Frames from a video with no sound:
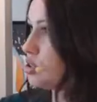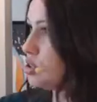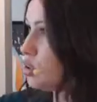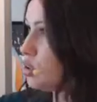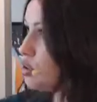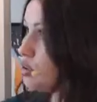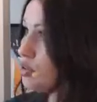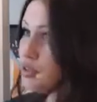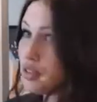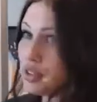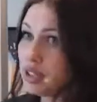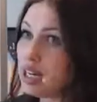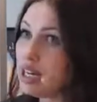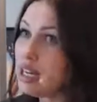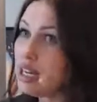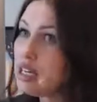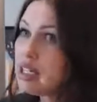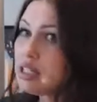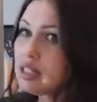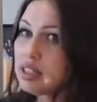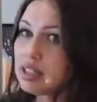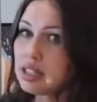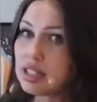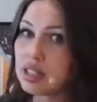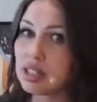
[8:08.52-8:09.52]
goal for
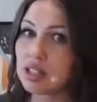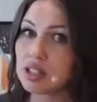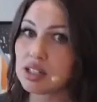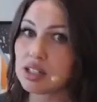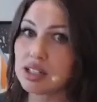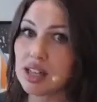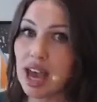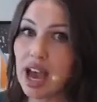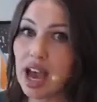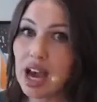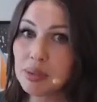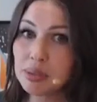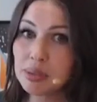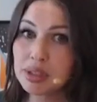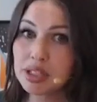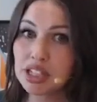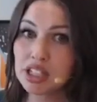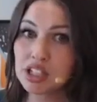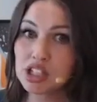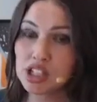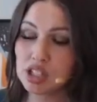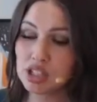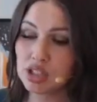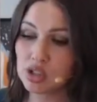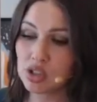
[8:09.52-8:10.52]
anything else,
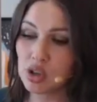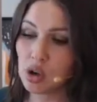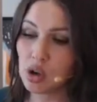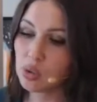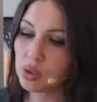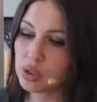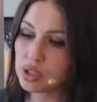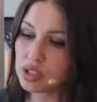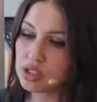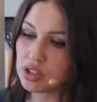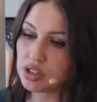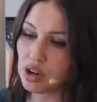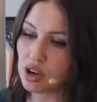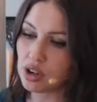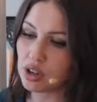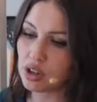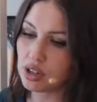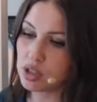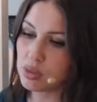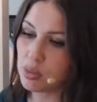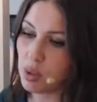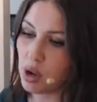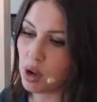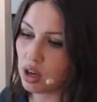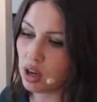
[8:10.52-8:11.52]
application is always the
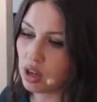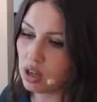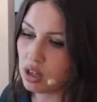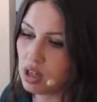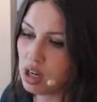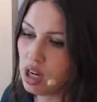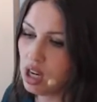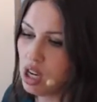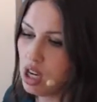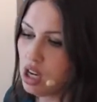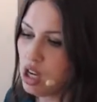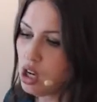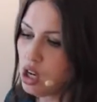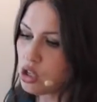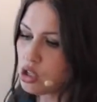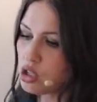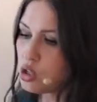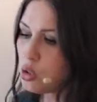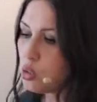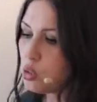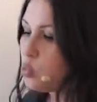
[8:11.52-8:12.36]
hardest part. So